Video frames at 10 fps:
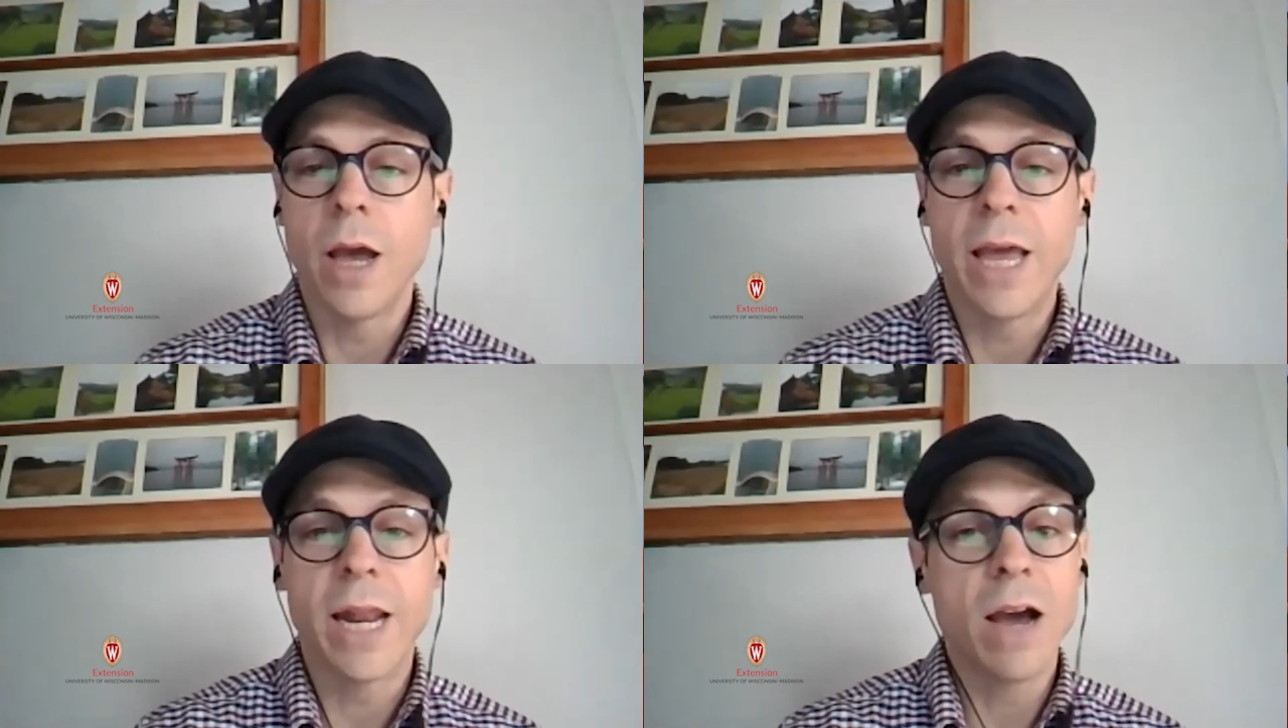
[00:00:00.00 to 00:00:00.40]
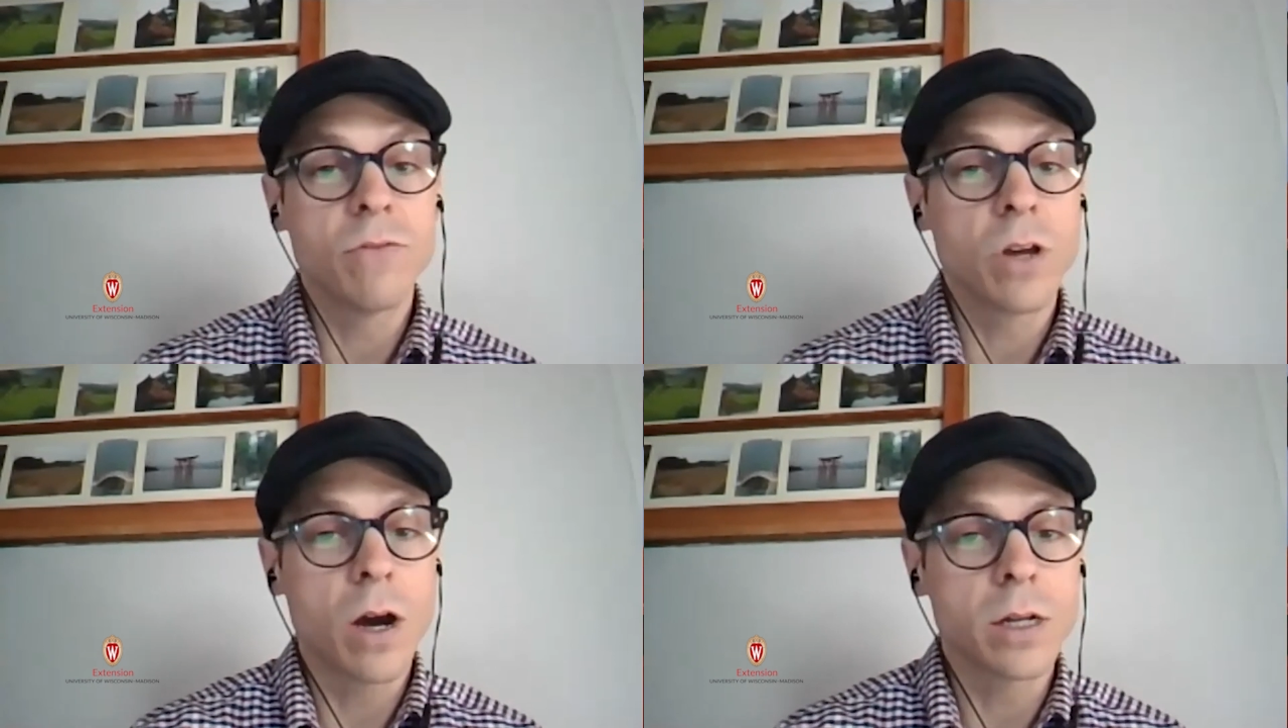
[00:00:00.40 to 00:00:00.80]
and I have
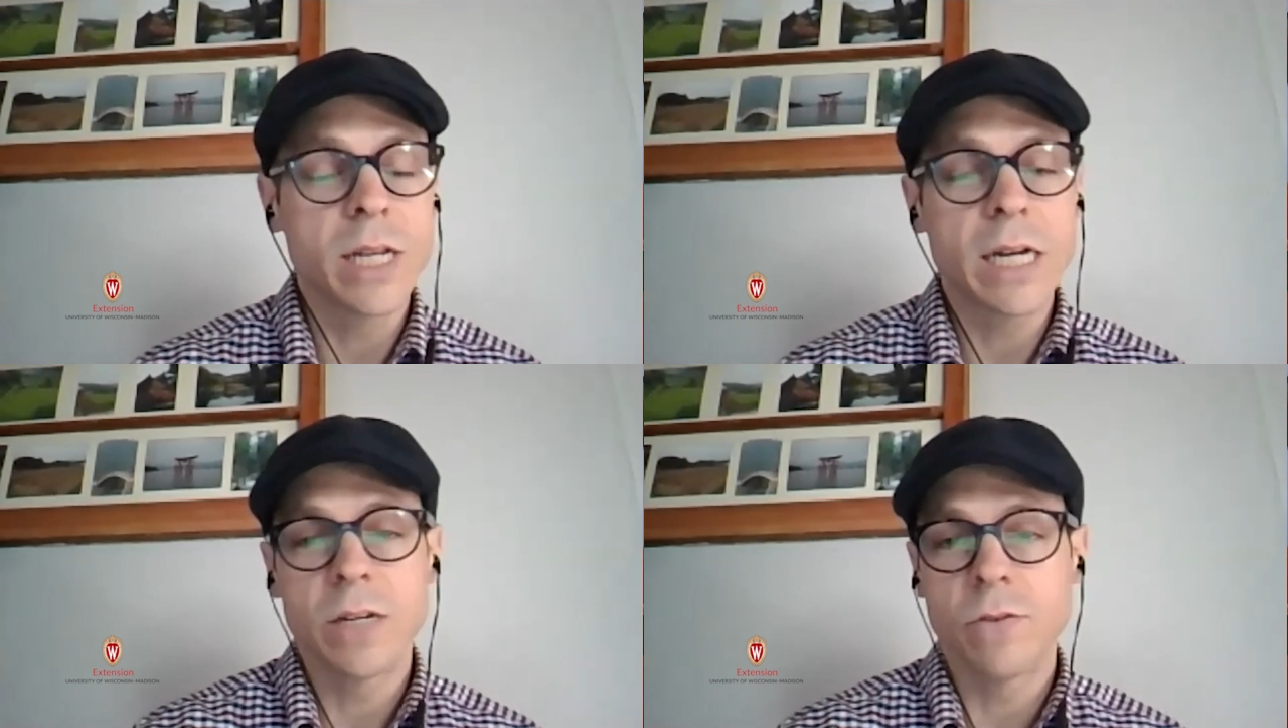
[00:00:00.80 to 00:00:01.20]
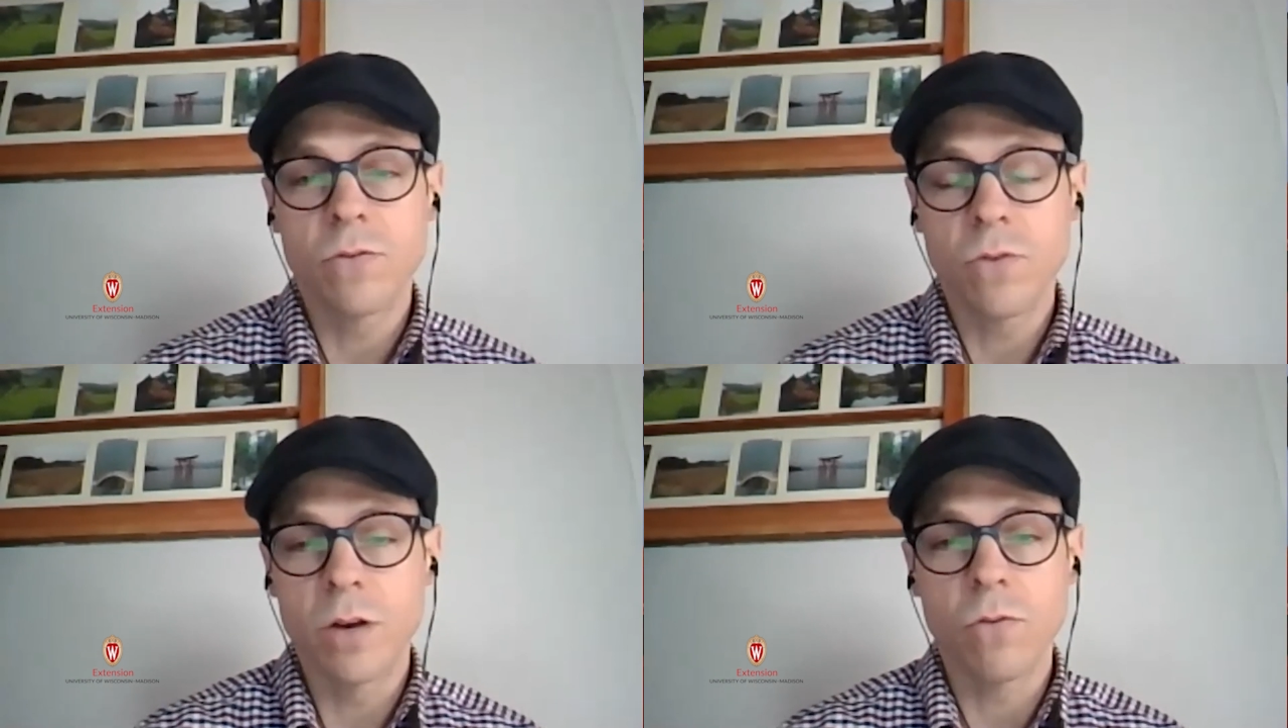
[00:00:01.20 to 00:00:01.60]
the contact
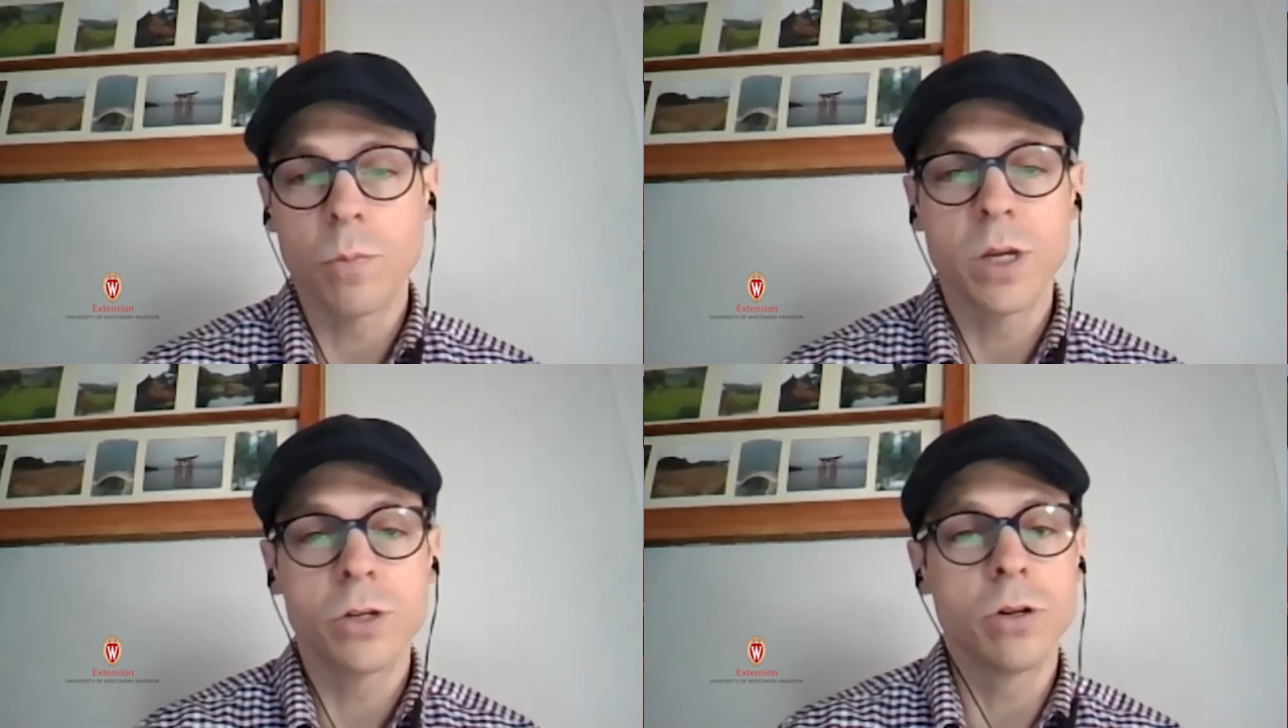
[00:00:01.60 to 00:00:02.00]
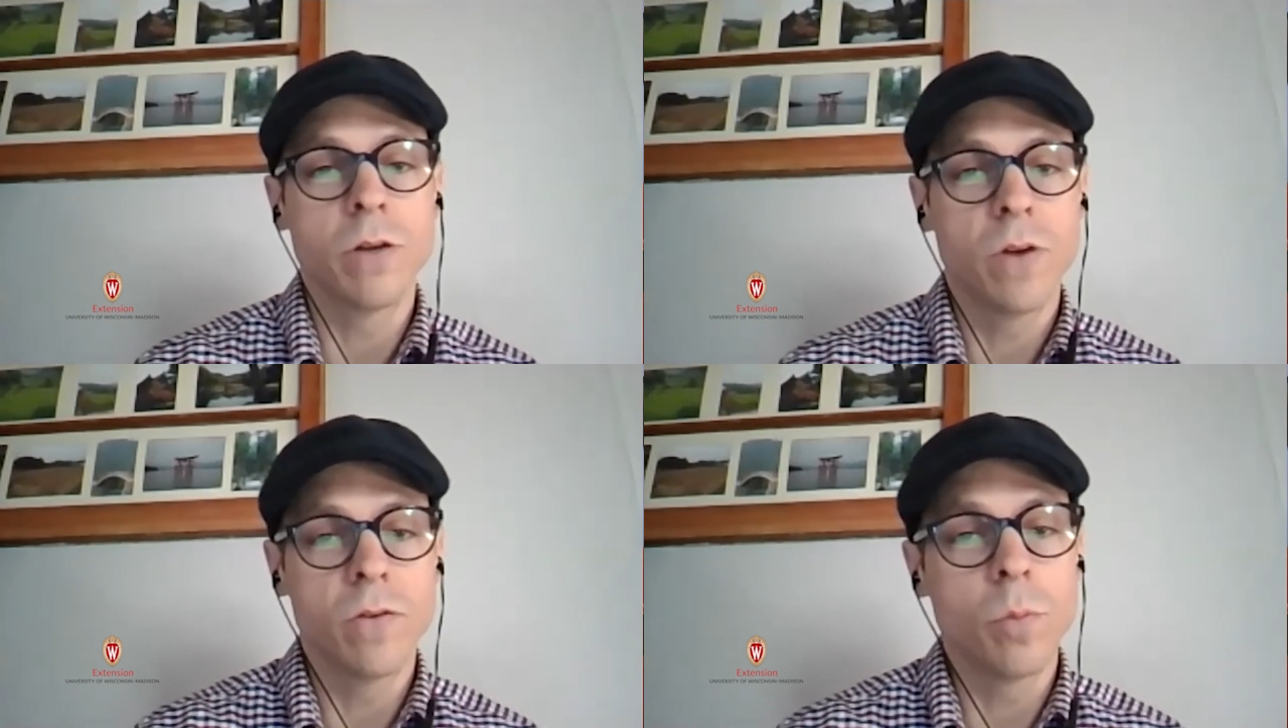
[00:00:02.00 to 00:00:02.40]
information
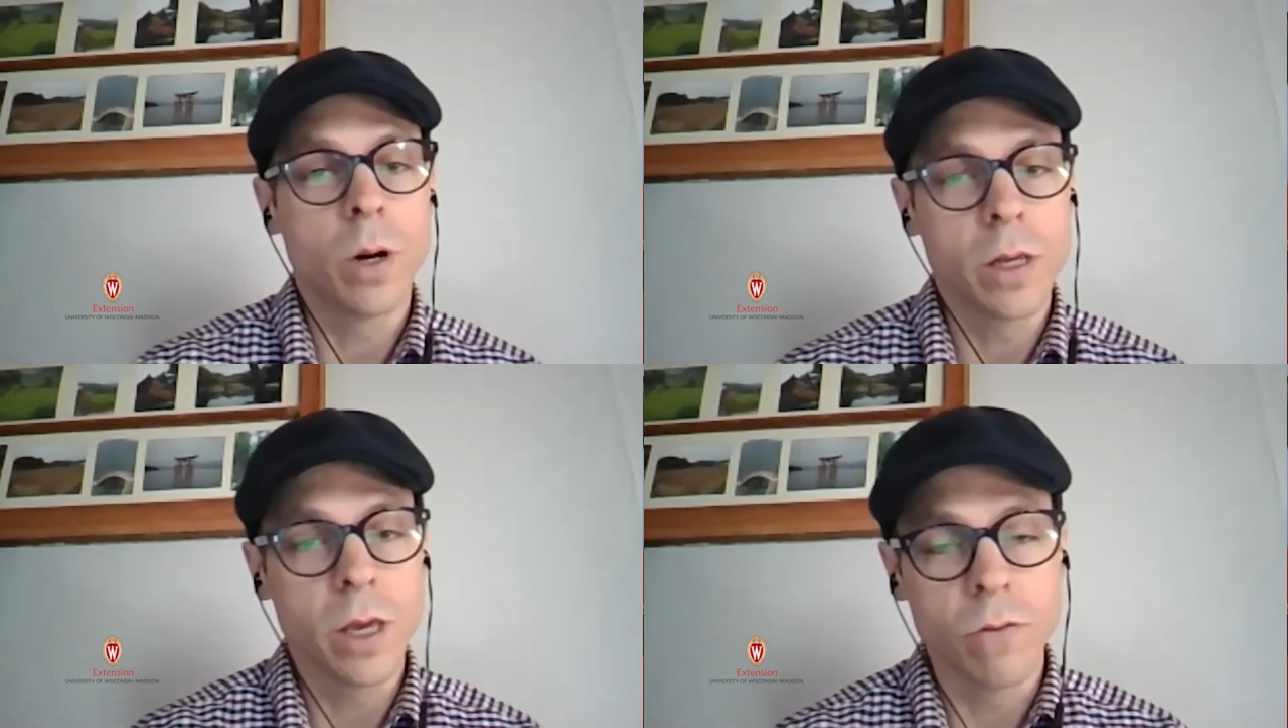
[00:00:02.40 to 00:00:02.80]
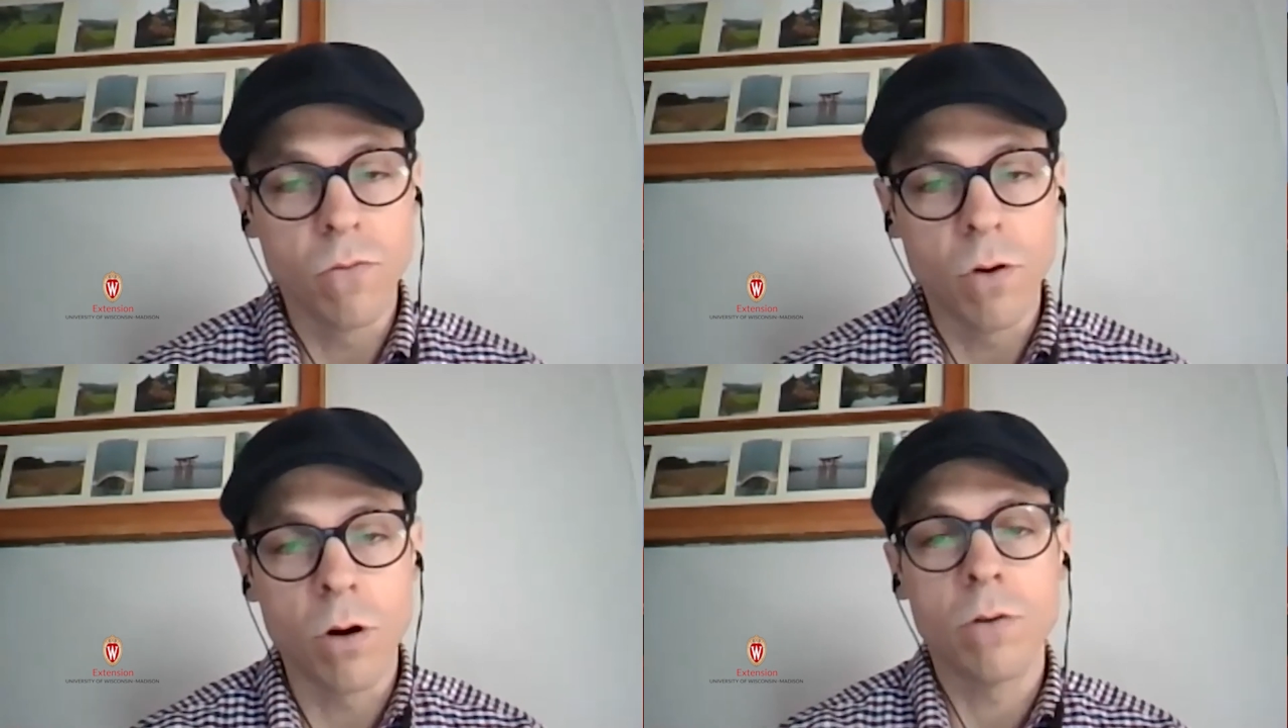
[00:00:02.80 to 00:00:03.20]
of everybody
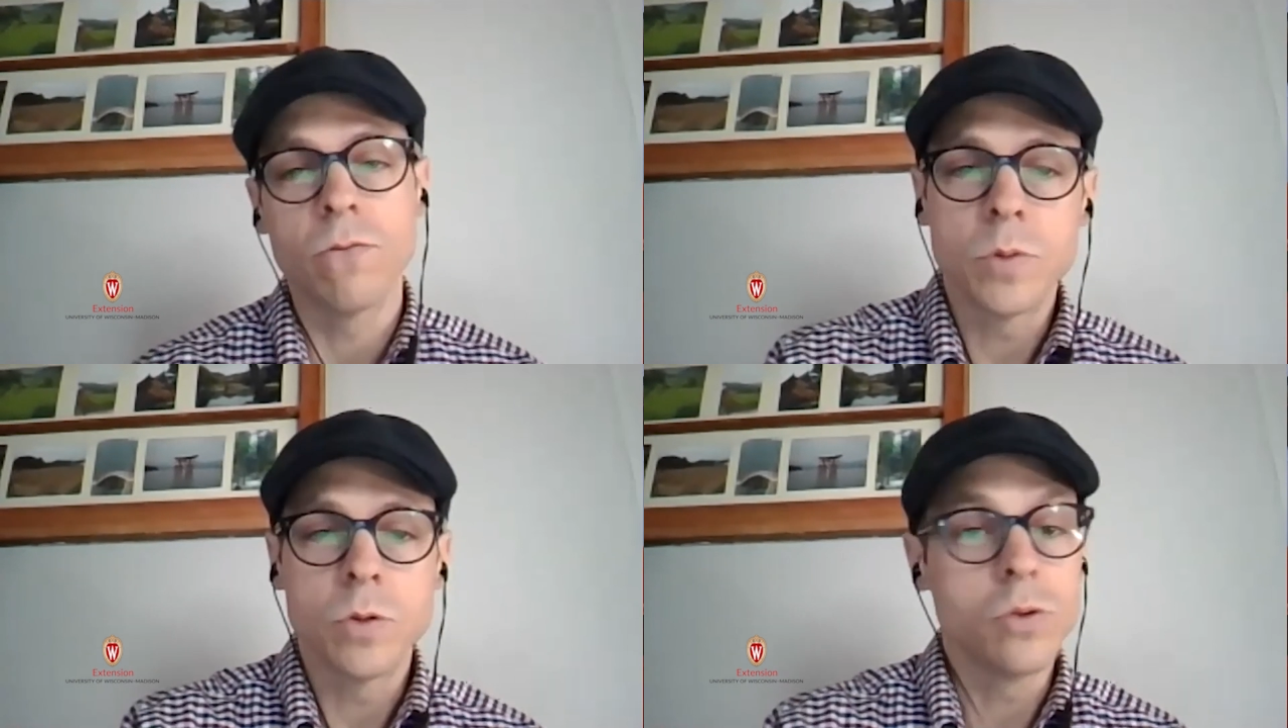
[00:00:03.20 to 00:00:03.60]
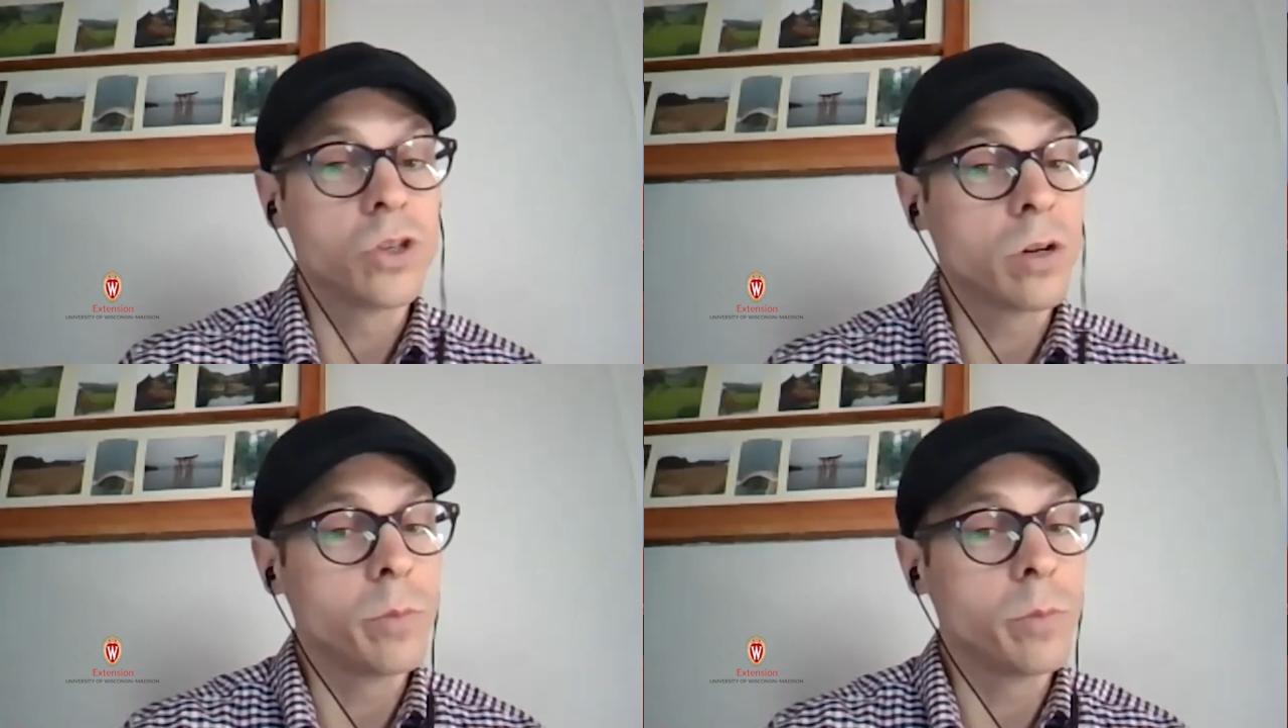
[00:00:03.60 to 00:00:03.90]
involved who's going to be